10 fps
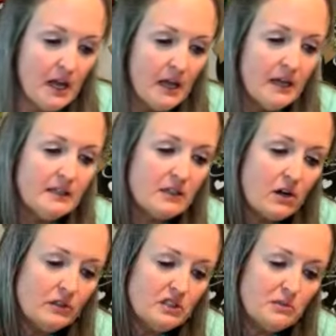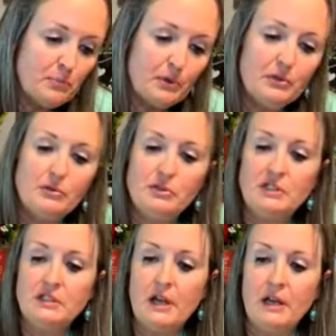It's called
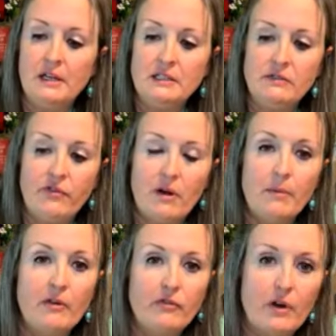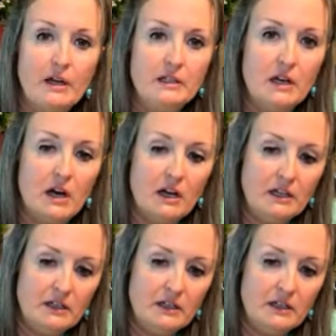Spruce, and it's from Afraid Not.